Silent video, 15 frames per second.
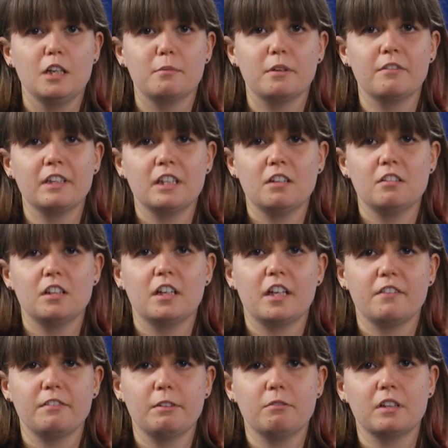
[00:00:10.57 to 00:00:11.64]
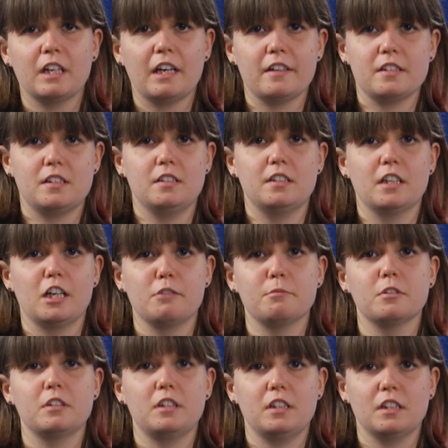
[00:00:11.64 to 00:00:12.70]
But we know not everyone has the time
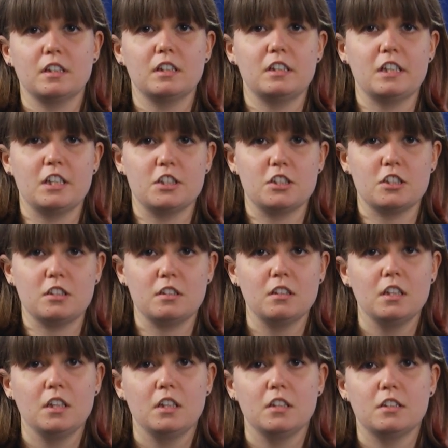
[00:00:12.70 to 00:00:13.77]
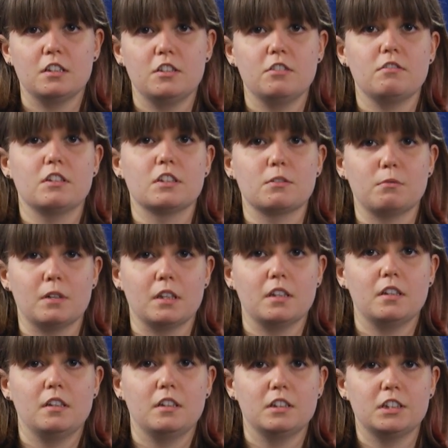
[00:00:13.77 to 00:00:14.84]
or the inclination to do this work,